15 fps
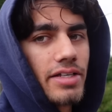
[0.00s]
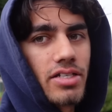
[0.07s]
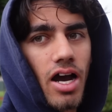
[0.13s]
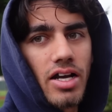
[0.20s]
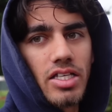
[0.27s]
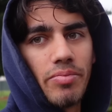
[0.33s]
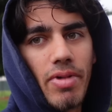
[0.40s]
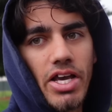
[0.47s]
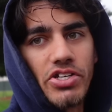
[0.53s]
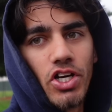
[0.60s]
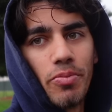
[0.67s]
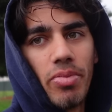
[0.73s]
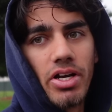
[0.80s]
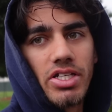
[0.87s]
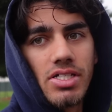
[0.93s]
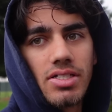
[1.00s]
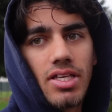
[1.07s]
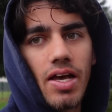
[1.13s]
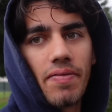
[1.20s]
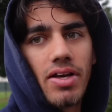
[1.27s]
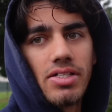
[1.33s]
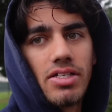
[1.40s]
It's hard to measure a bunch of
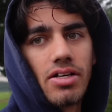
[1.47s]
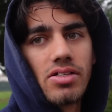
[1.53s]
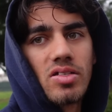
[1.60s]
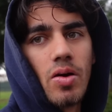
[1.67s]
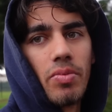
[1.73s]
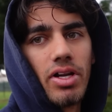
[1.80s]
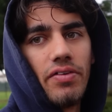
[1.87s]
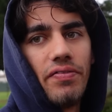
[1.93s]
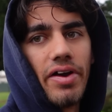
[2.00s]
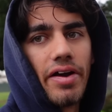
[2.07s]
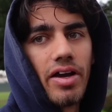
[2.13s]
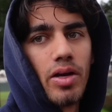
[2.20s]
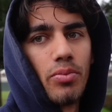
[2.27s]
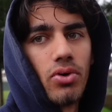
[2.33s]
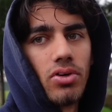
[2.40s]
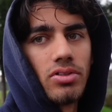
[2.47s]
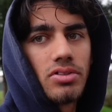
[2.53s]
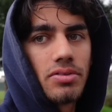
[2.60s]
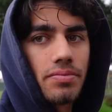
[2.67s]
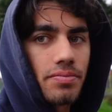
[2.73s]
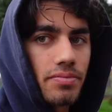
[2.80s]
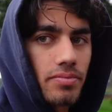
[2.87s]
stuff because there are so many
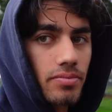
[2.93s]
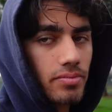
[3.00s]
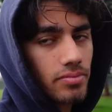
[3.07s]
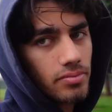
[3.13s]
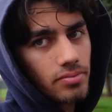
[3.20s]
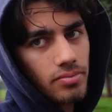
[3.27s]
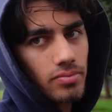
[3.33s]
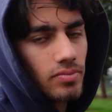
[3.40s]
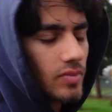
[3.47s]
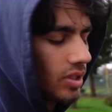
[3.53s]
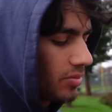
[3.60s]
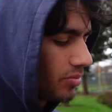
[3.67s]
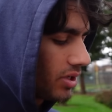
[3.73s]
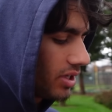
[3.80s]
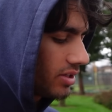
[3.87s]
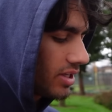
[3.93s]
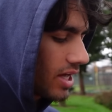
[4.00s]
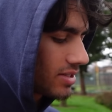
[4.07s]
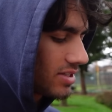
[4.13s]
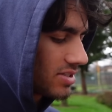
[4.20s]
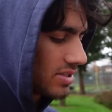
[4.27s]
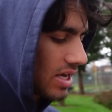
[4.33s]
variables, but
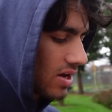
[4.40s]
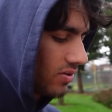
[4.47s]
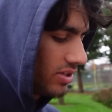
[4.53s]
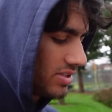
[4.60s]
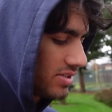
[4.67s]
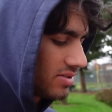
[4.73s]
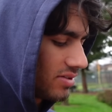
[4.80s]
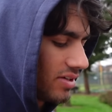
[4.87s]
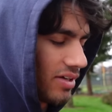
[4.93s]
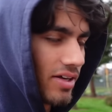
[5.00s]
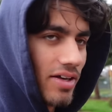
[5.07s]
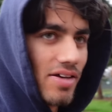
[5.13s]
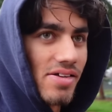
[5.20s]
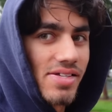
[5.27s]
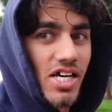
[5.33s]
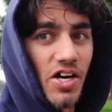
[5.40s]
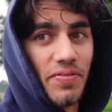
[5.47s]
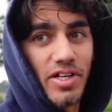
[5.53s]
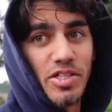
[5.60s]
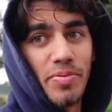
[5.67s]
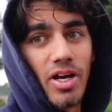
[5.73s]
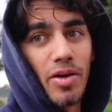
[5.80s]
that's just how these
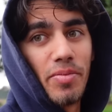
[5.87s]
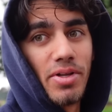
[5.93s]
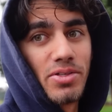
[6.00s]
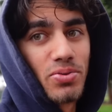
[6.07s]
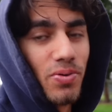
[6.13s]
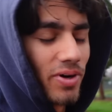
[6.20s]
self-experiments